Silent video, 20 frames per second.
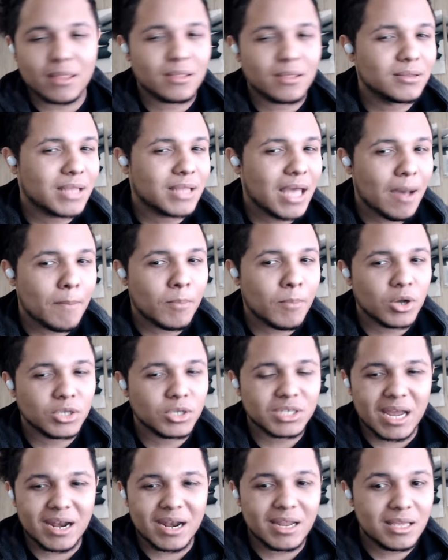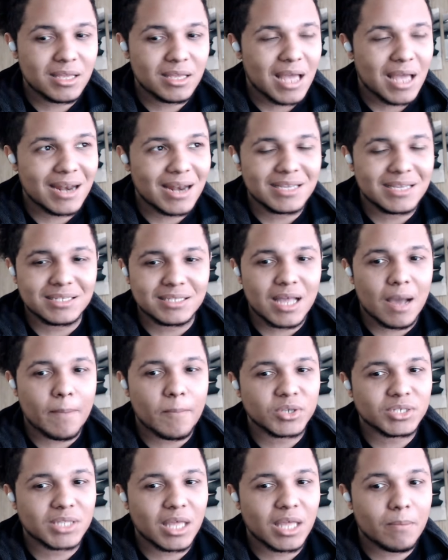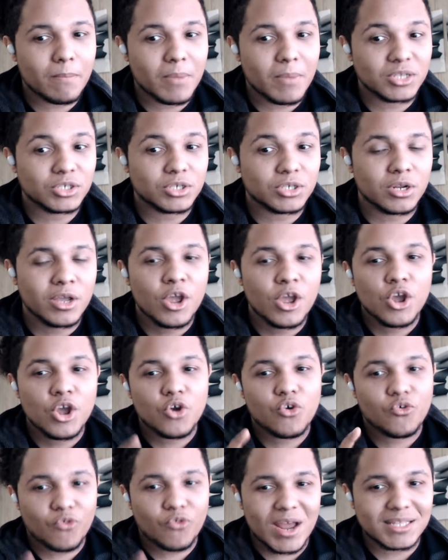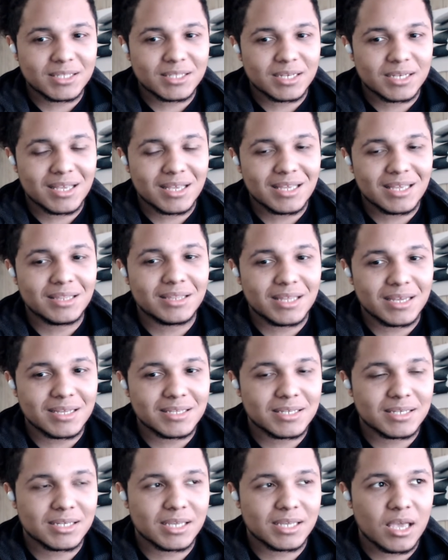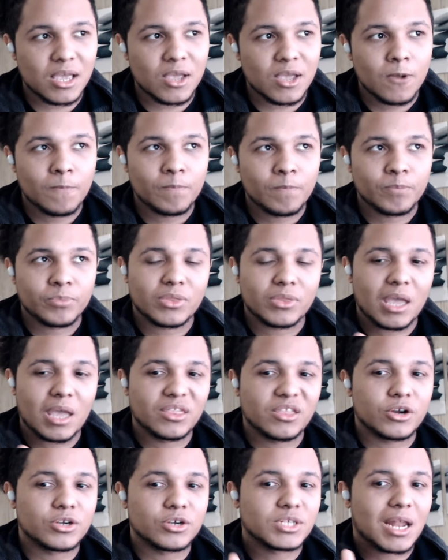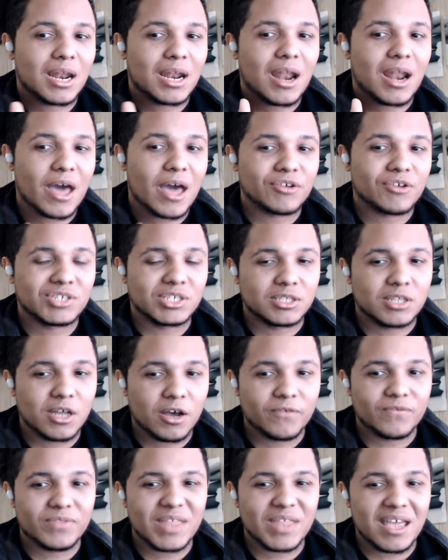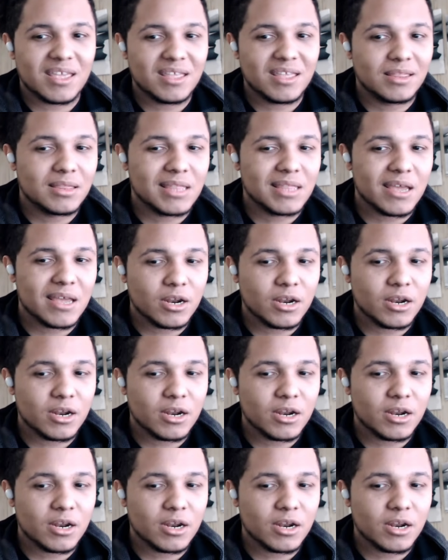that much, and at least not much that he mentioned. Granted, he did say that there's a lot of stuff that he didn't